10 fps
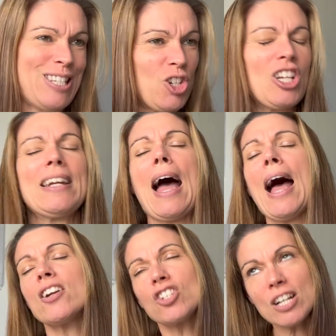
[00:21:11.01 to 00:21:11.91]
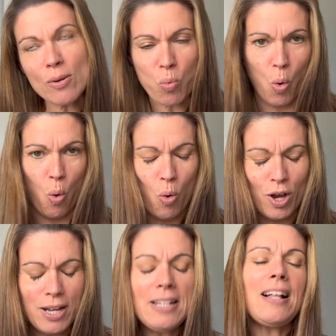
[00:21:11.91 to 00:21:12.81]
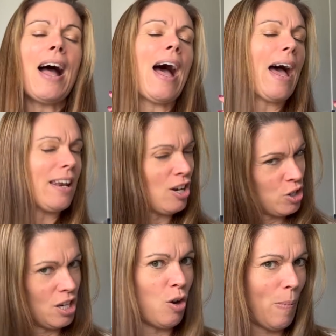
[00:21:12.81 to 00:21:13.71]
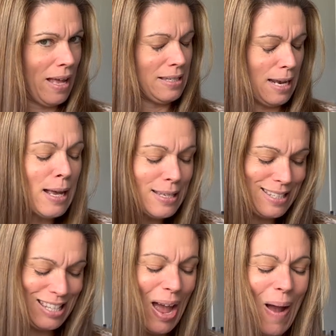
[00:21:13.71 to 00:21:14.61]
So she can actually walk and it looks a lot better. So